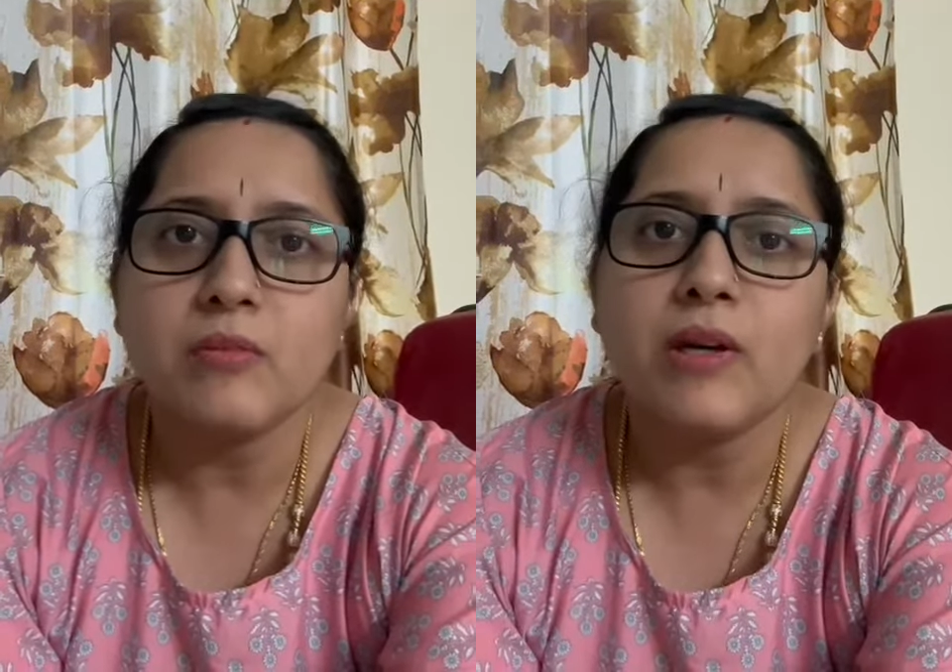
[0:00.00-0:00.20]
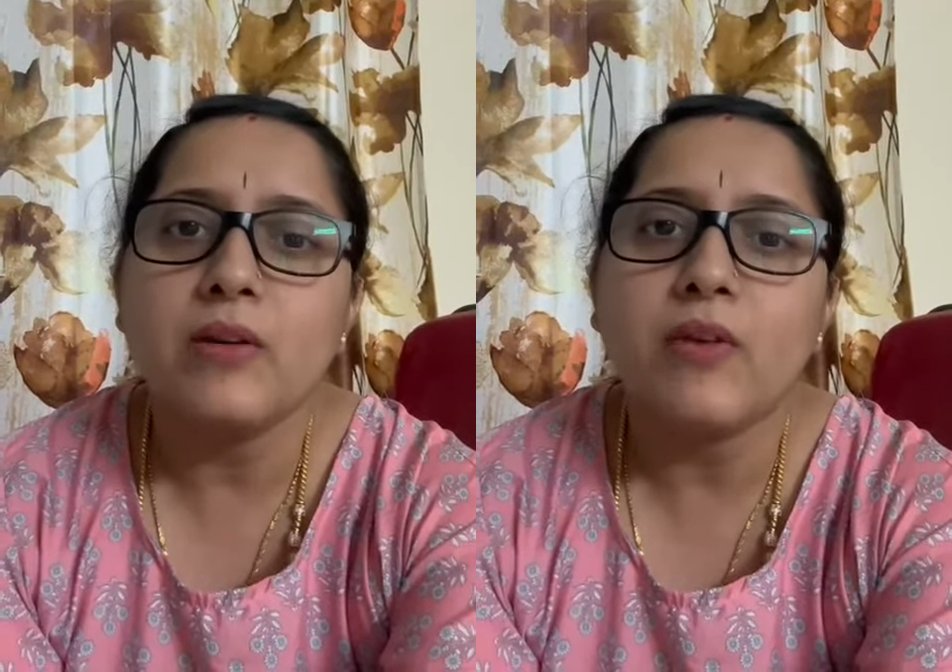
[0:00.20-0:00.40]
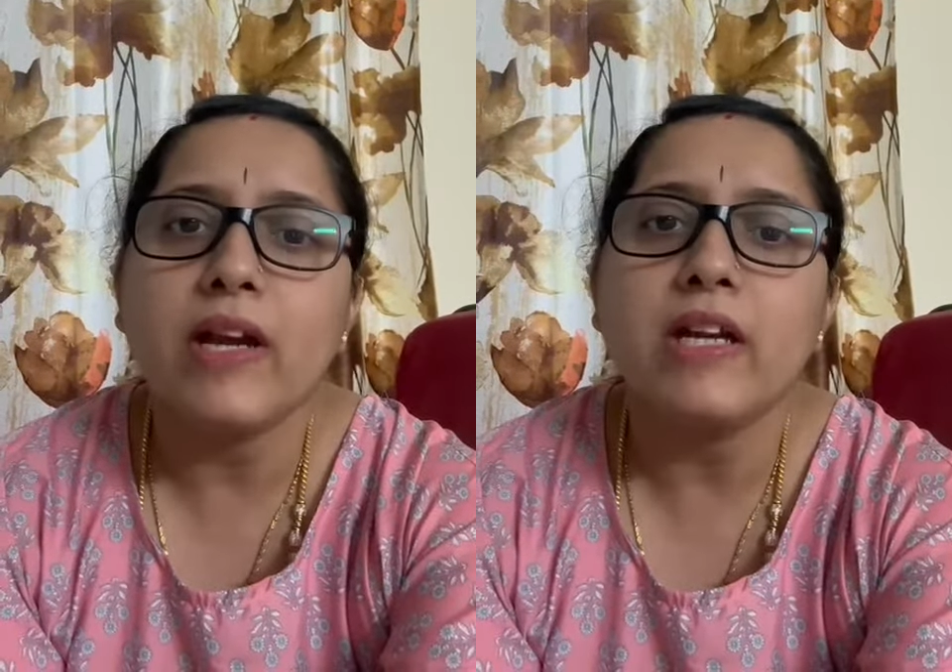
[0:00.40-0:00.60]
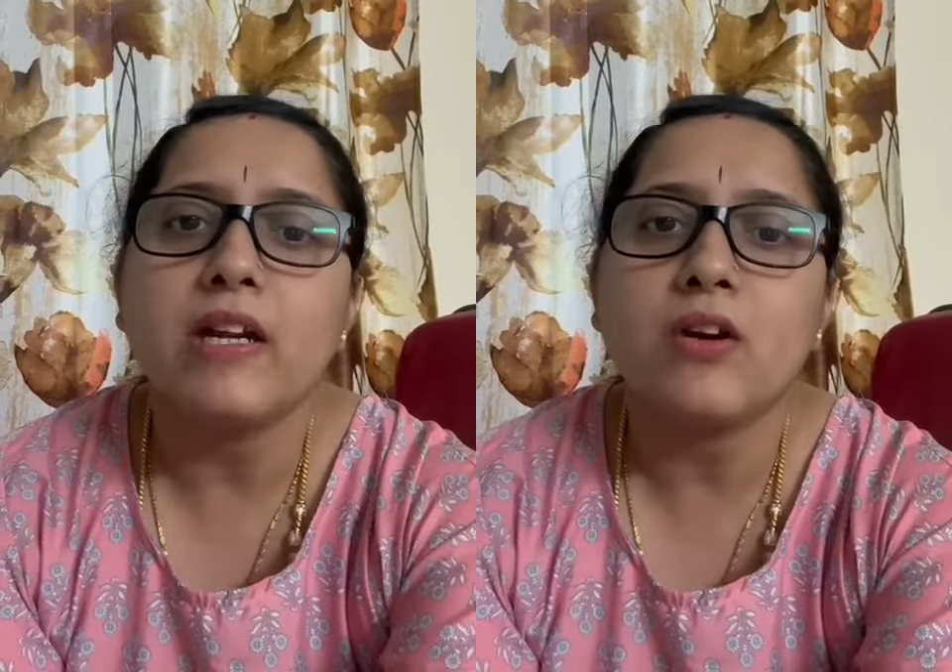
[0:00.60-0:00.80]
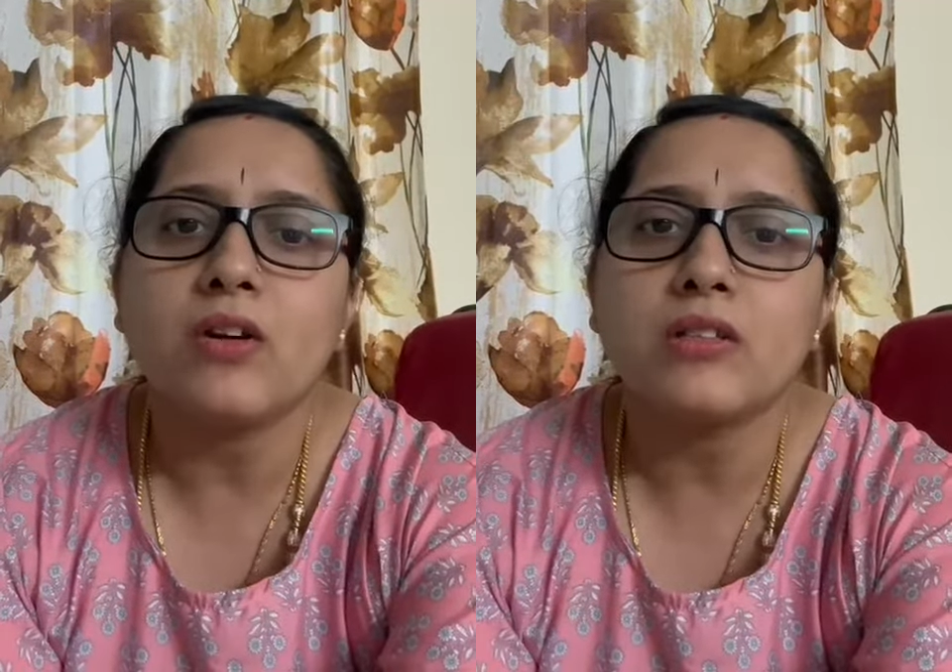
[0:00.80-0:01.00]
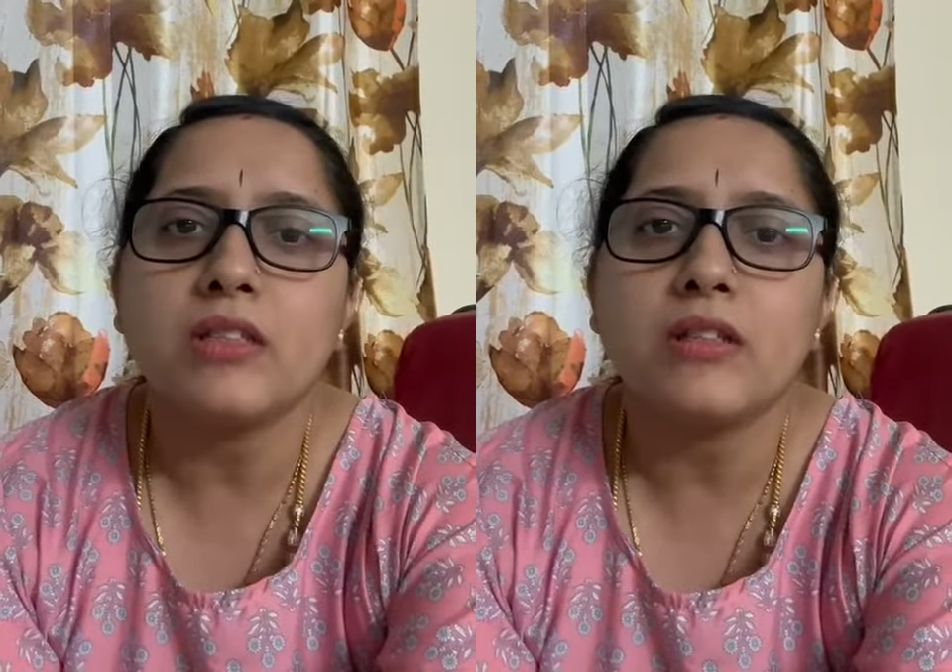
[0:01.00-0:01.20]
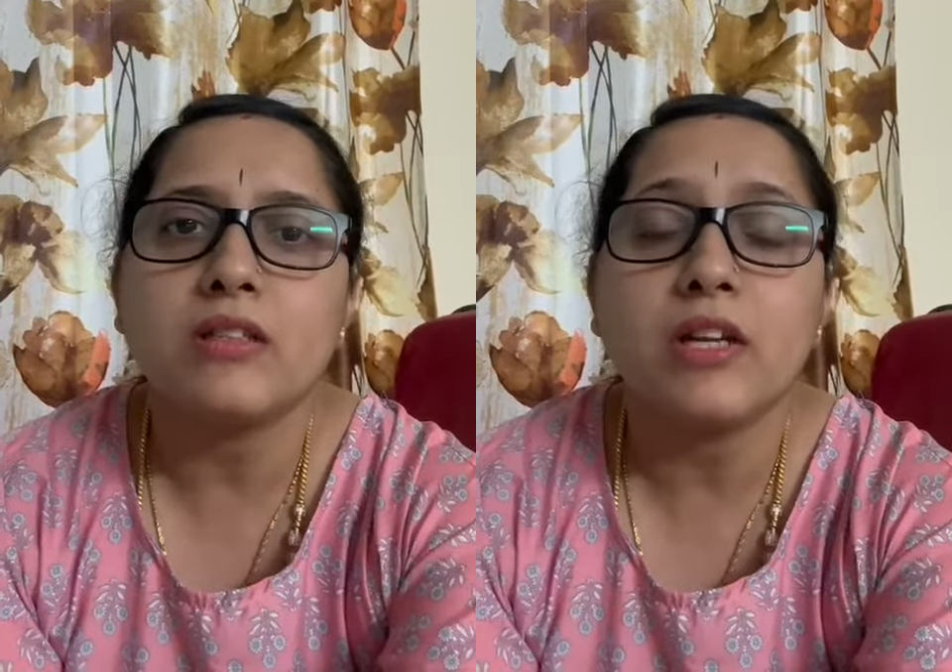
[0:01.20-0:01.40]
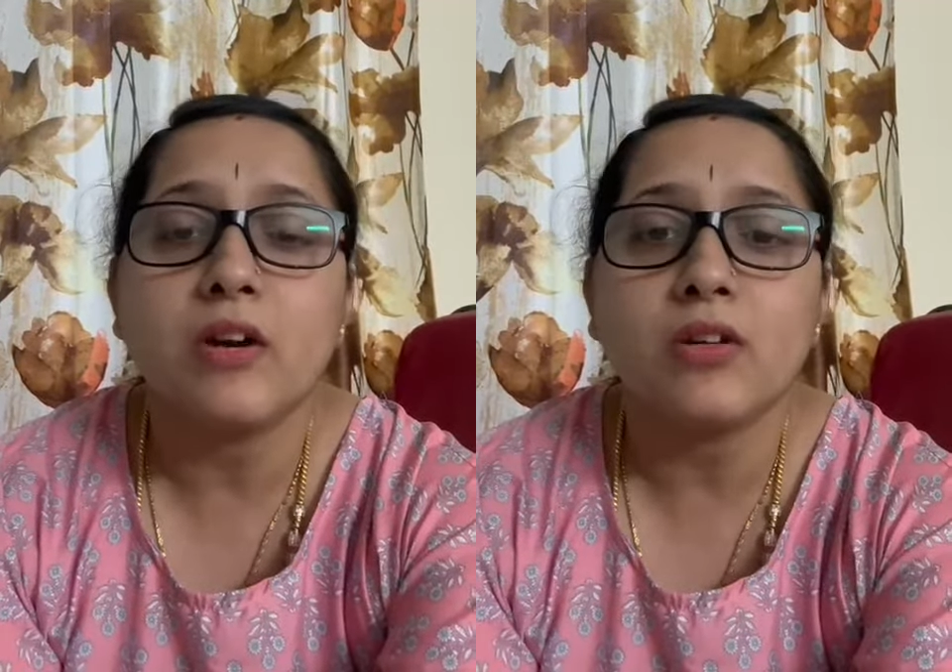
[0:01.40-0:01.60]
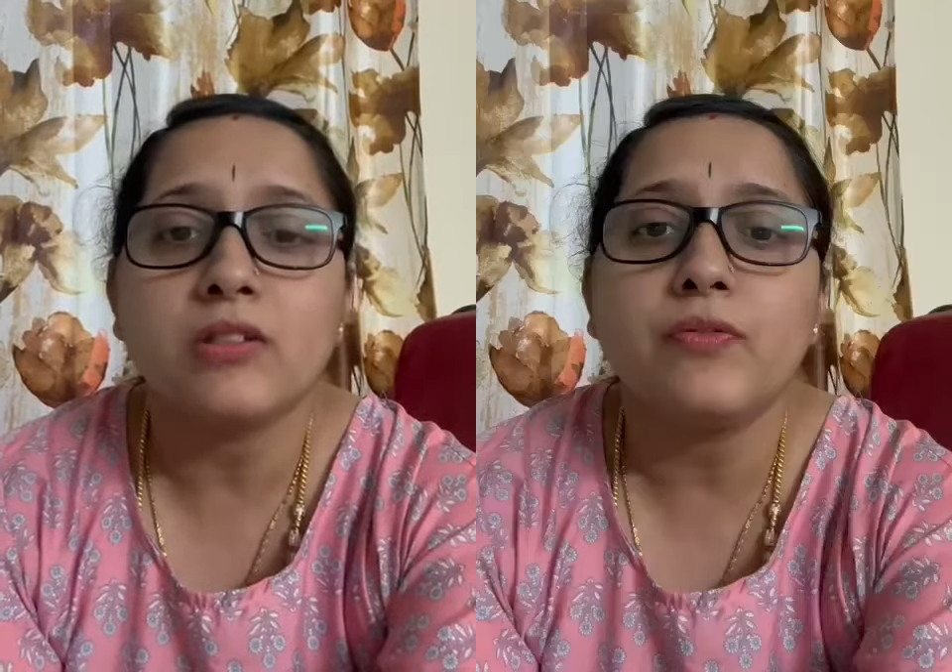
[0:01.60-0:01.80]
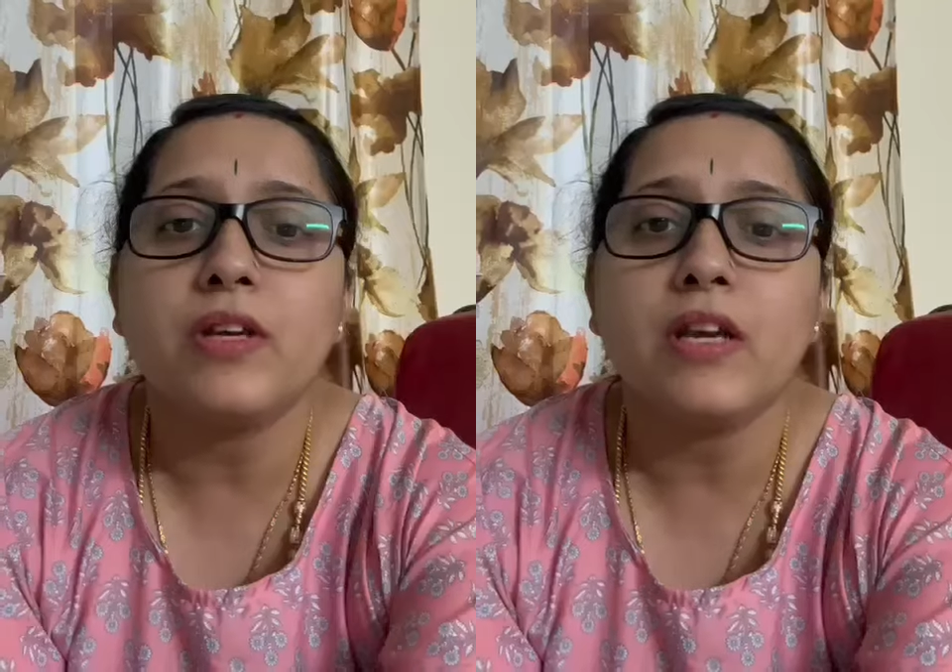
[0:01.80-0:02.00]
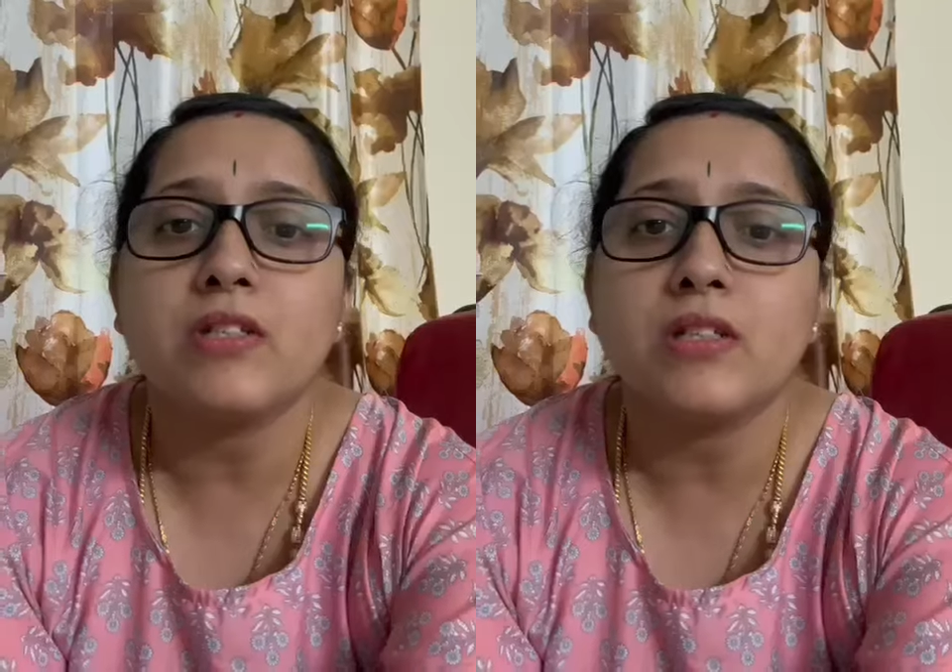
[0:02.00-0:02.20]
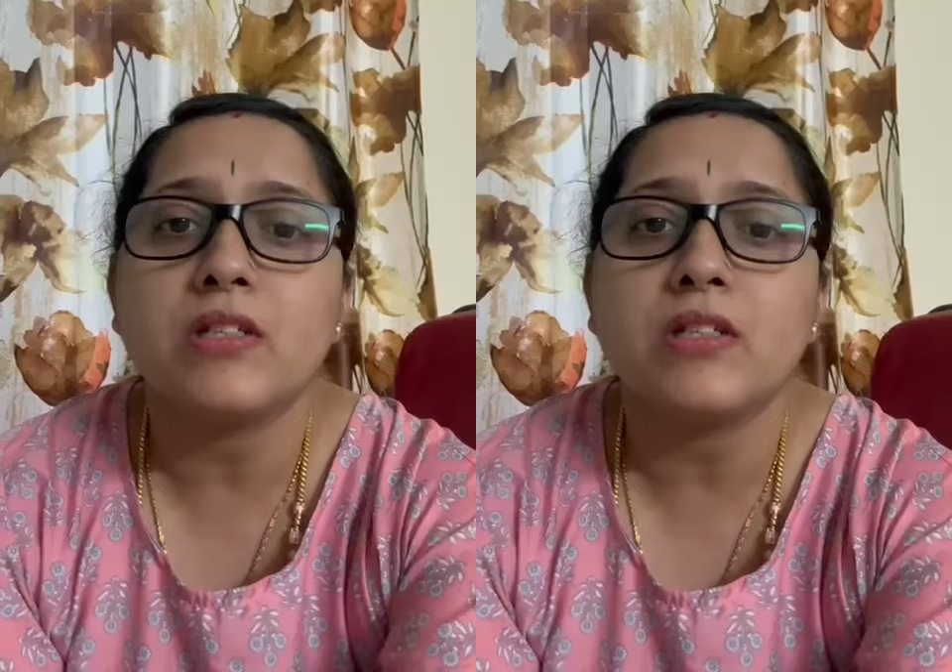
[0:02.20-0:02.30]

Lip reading: but why detoxification